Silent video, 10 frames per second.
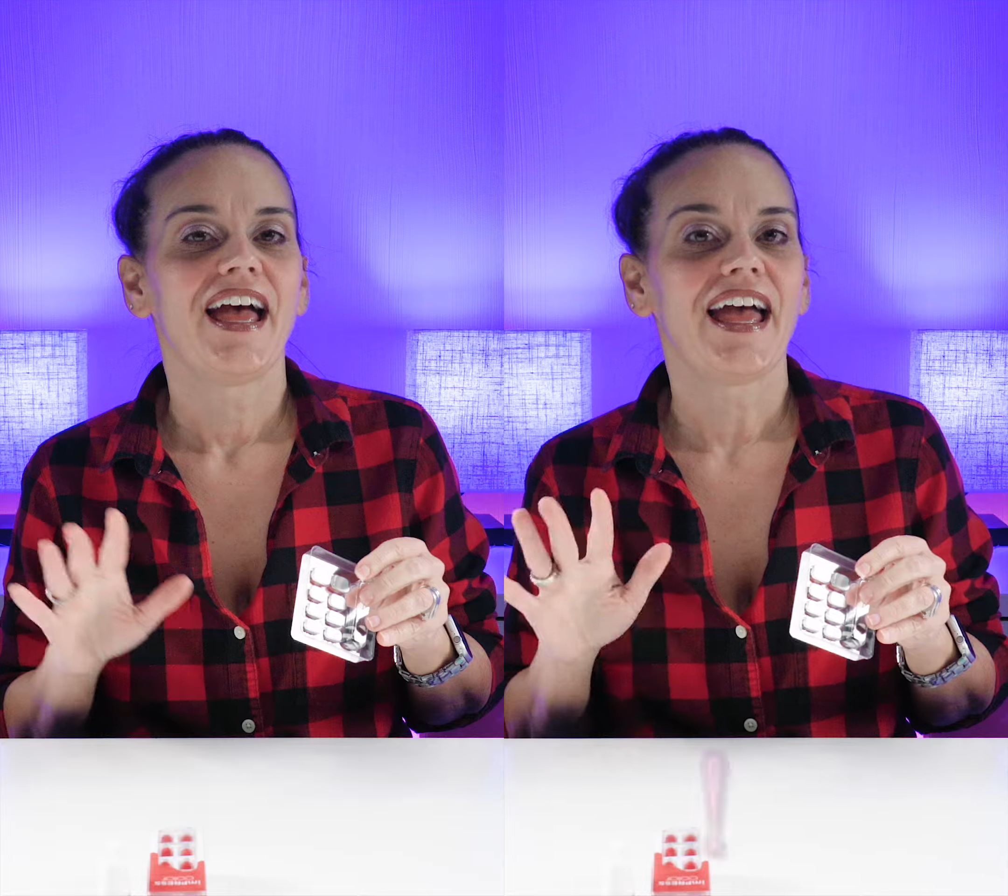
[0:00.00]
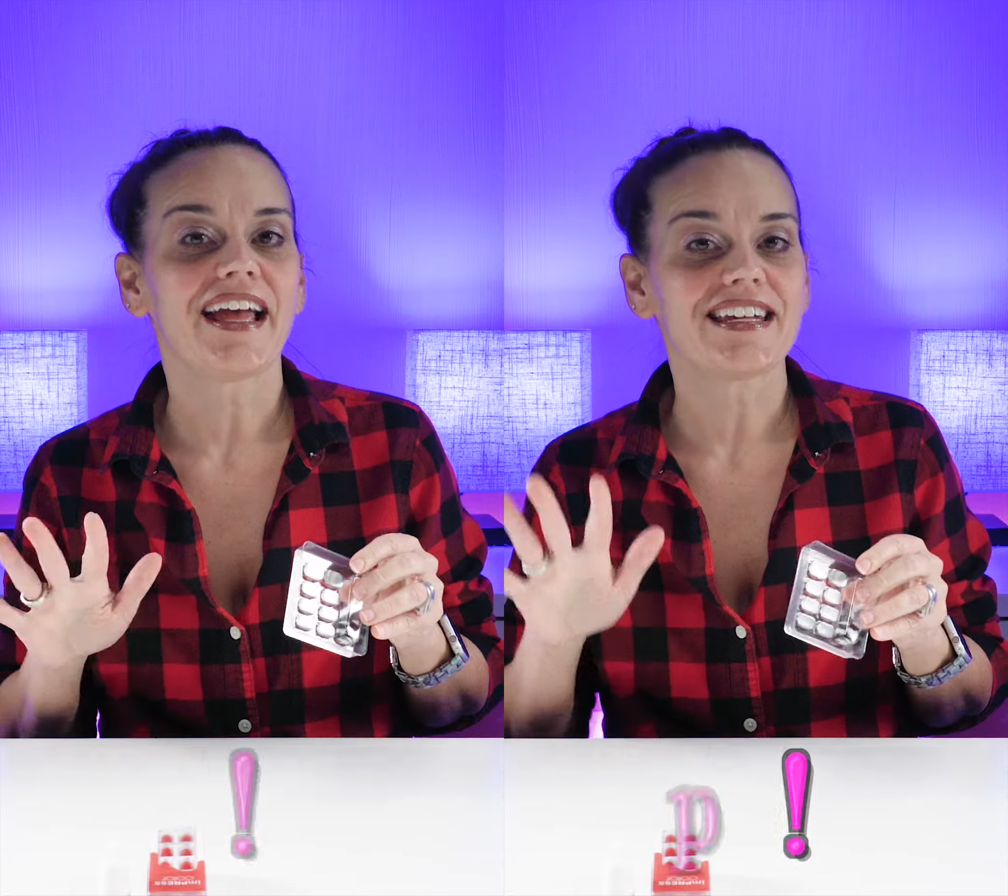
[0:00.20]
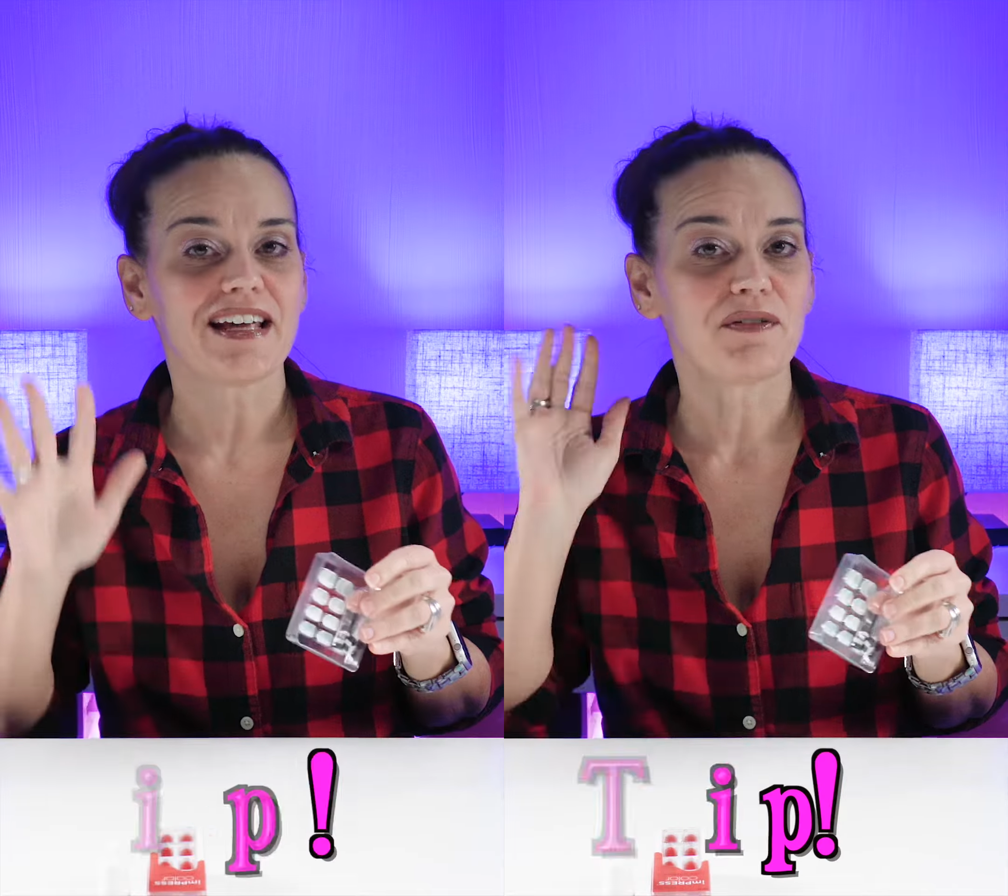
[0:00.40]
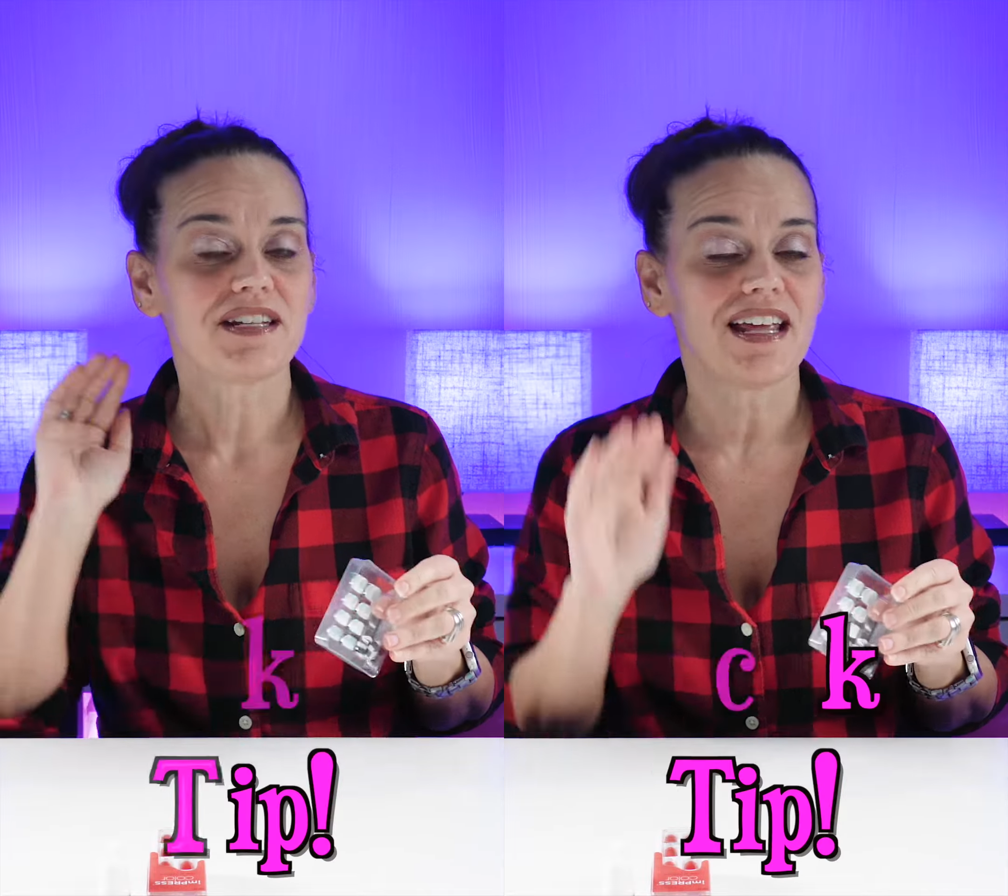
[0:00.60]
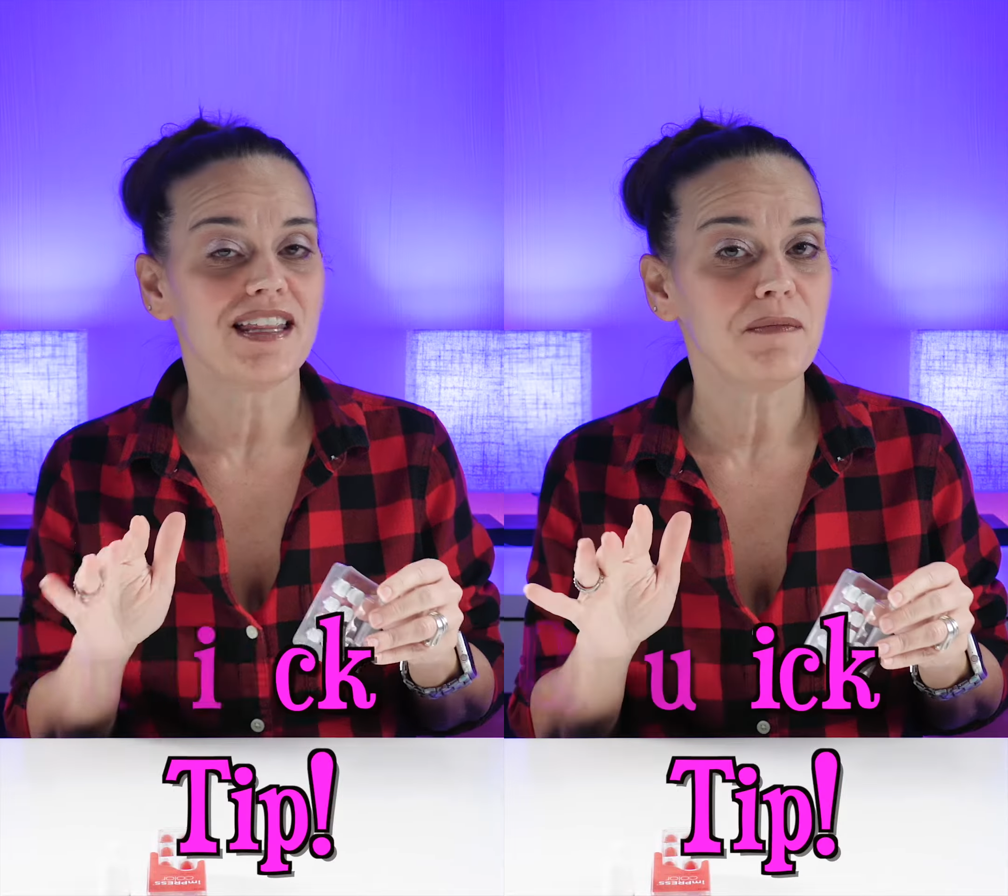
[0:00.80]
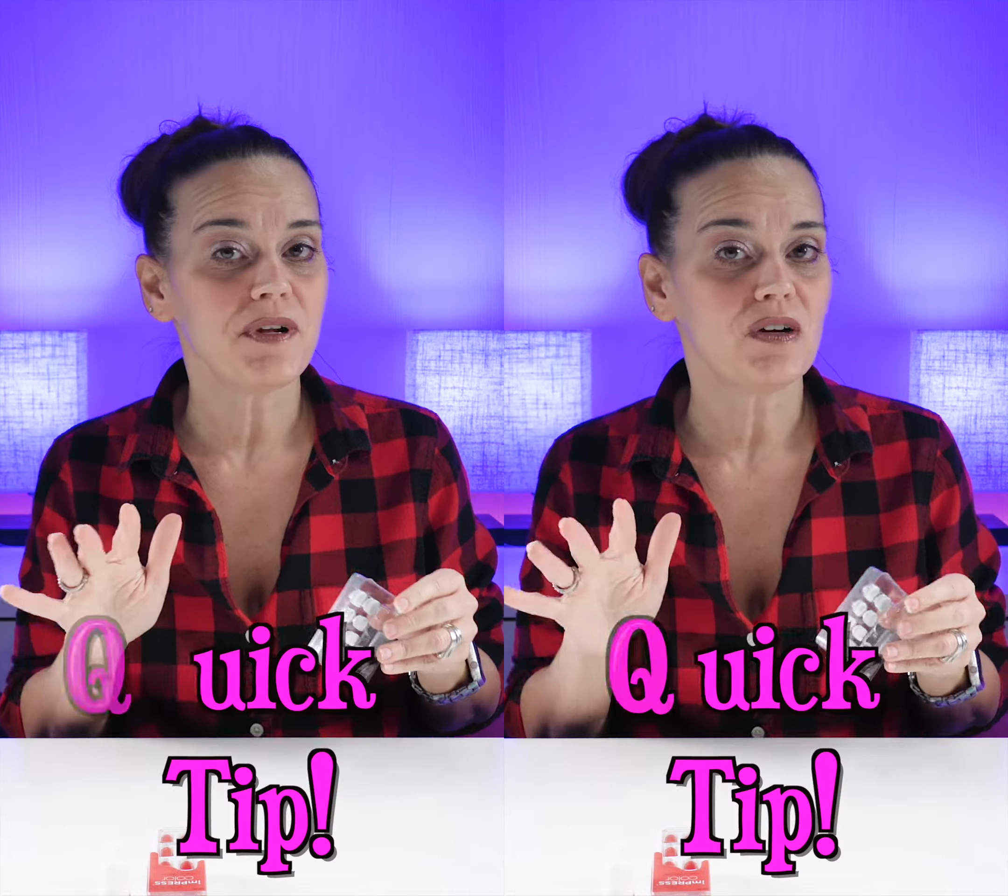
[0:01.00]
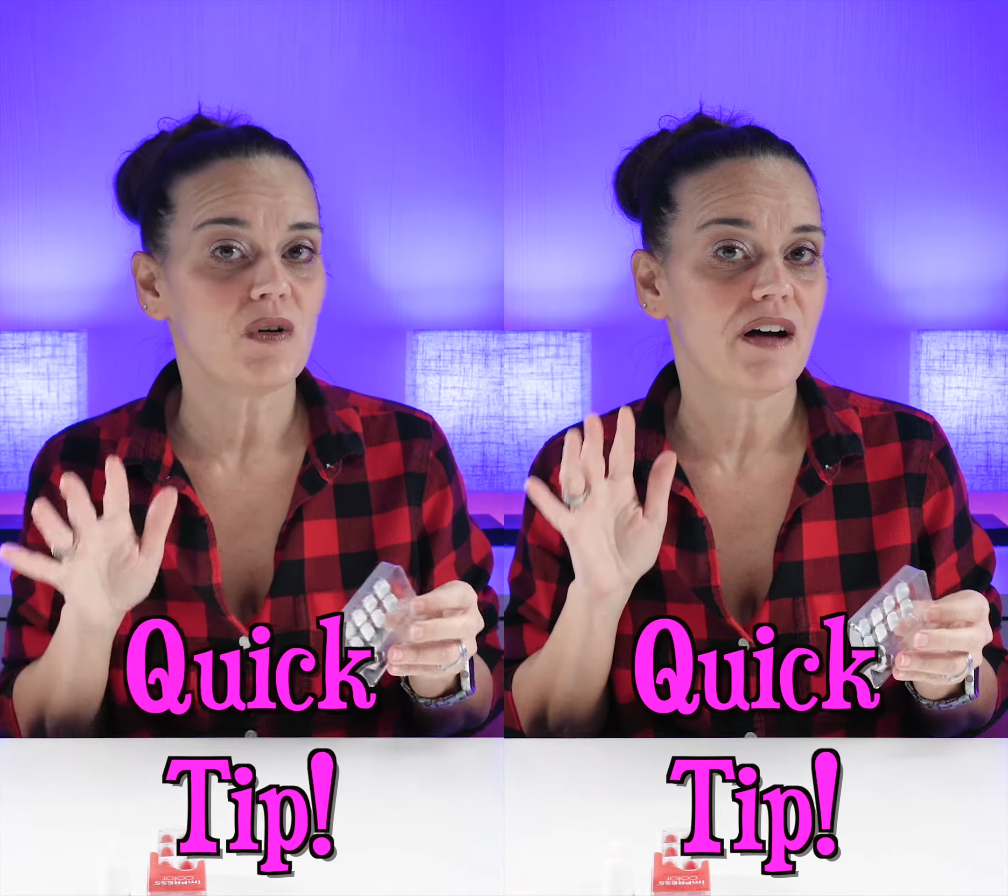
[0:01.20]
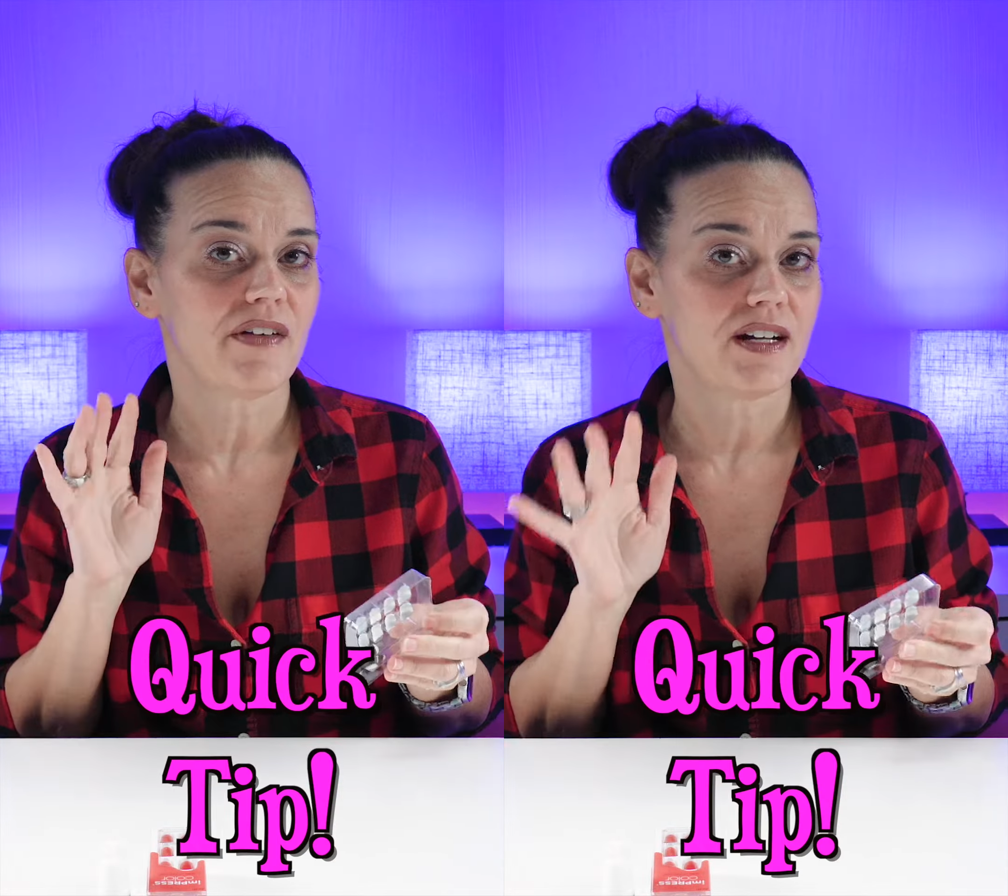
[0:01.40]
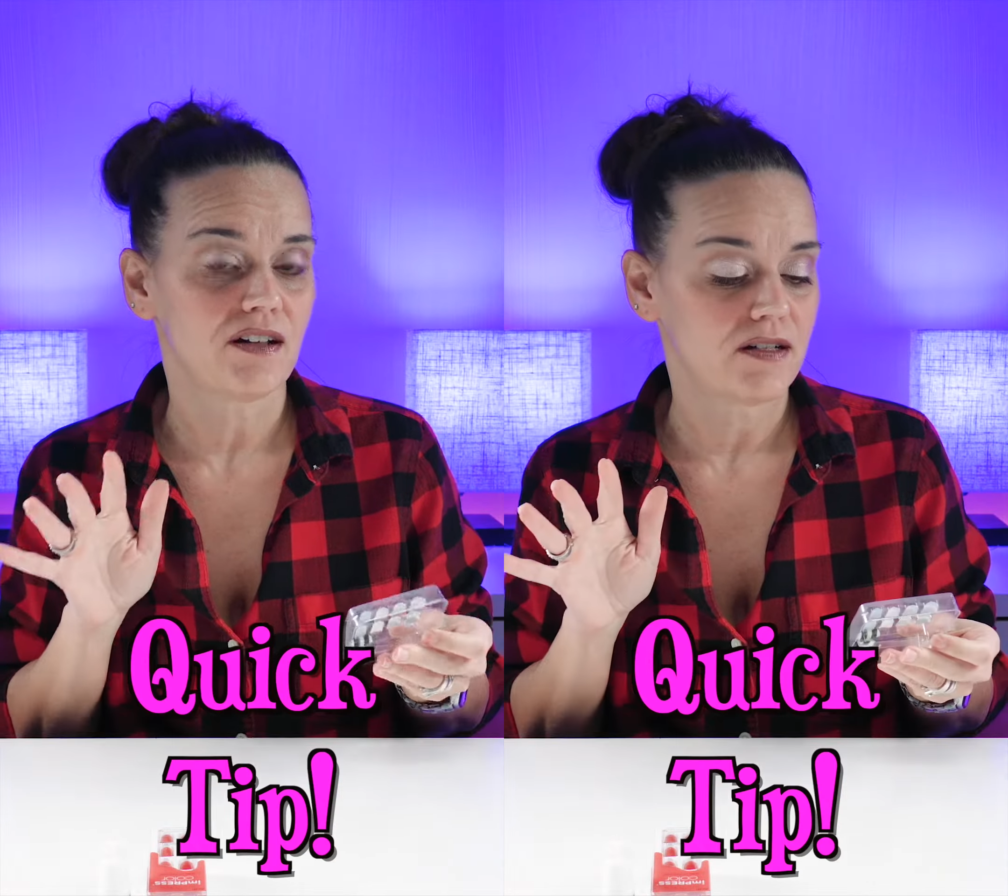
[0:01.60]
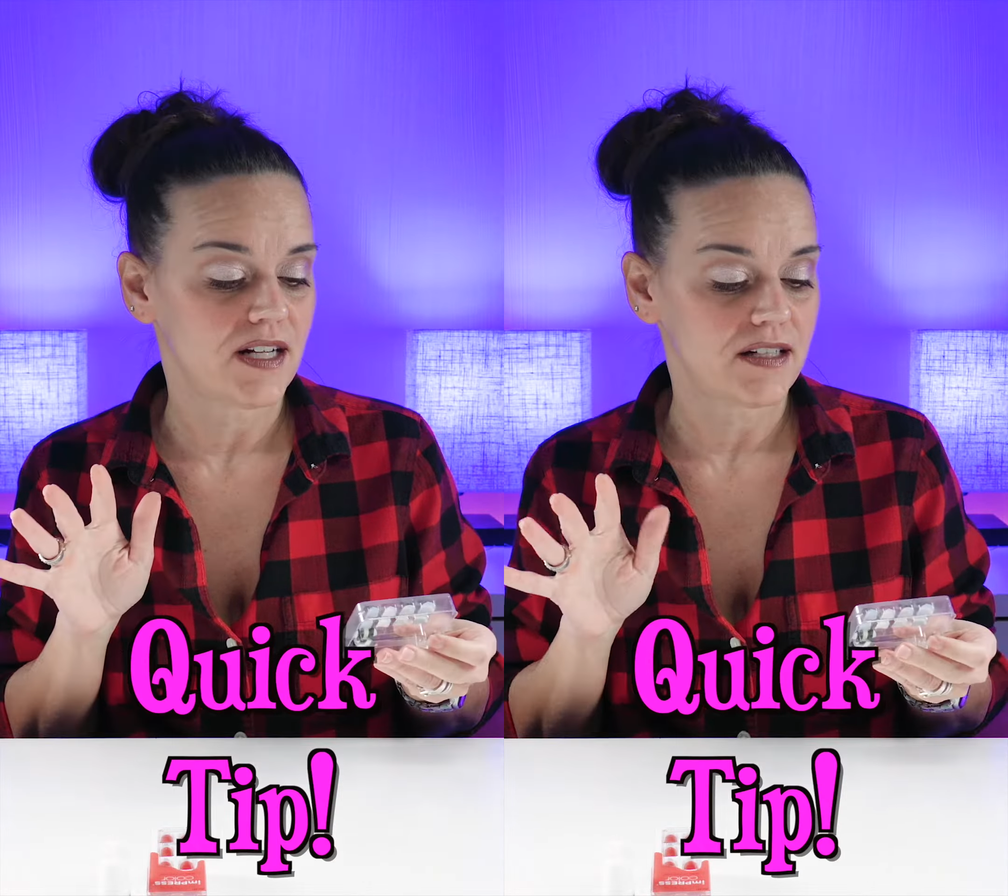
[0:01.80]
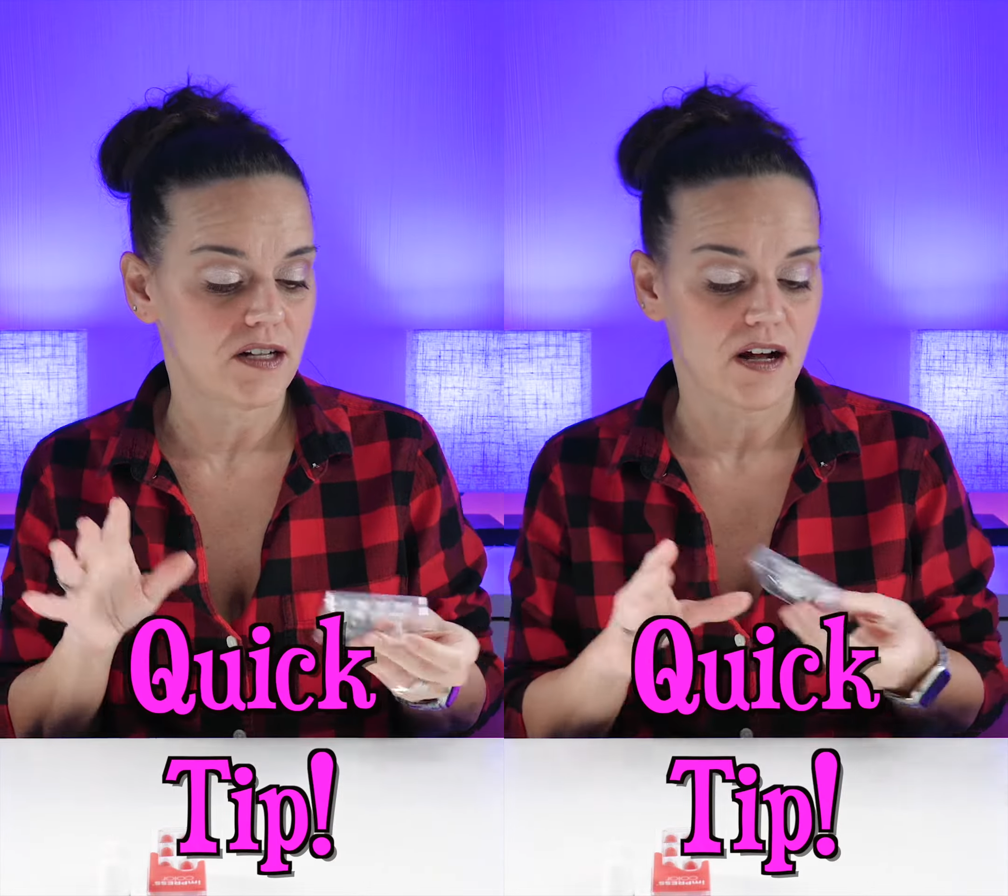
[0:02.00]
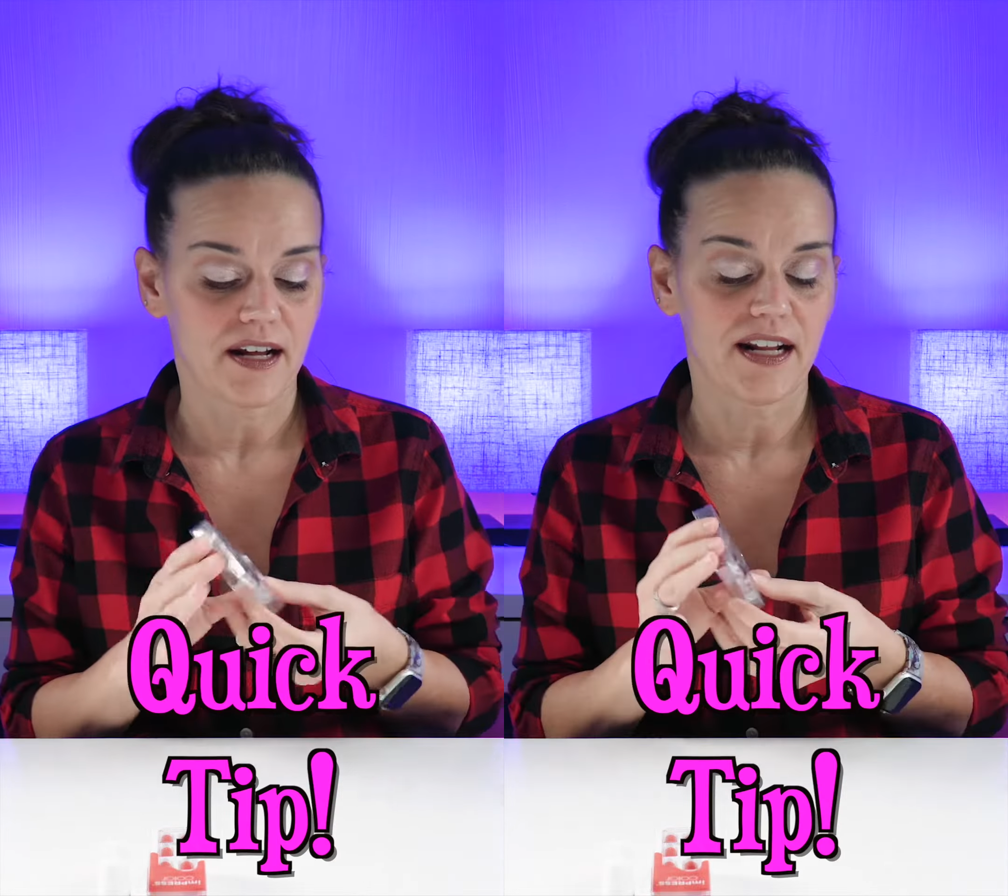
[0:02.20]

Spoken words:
Hey guys, I was in the middle of another TikTok